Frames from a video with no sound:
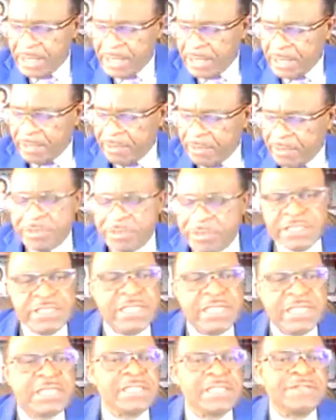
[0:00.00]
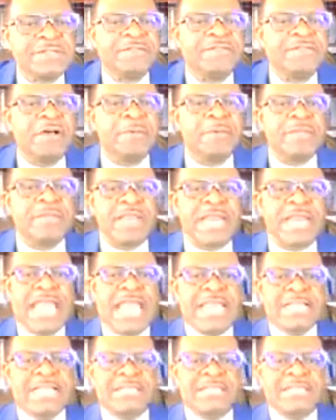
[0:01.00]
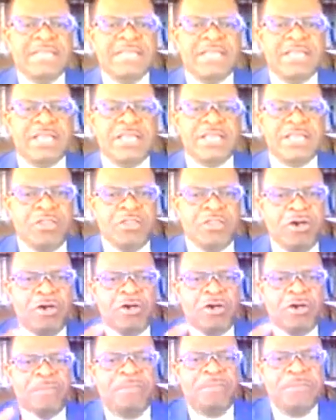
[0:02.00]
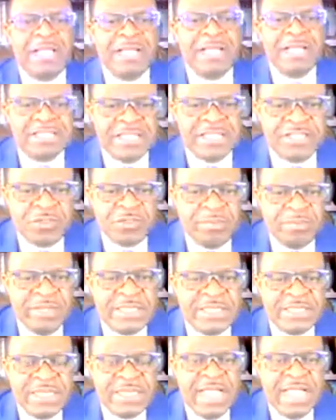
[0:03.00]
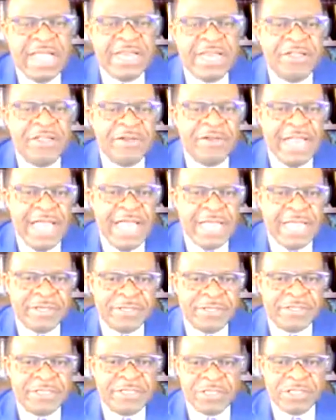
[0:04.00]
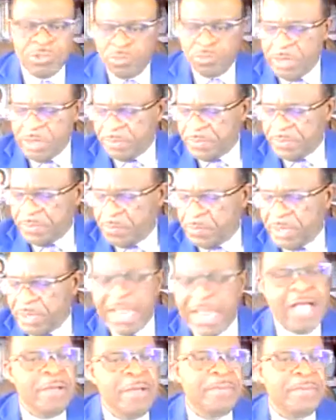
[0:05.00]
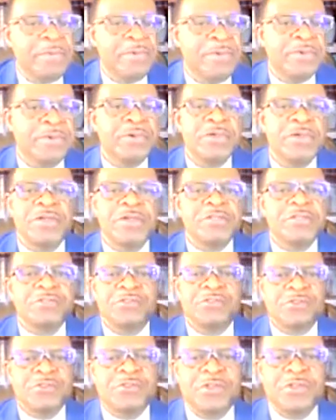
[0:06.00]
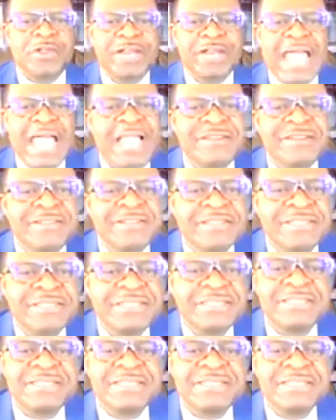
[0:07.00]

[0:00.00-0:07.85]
Those things formulate your assessment, and your diagnosis will help you to do your diagnosis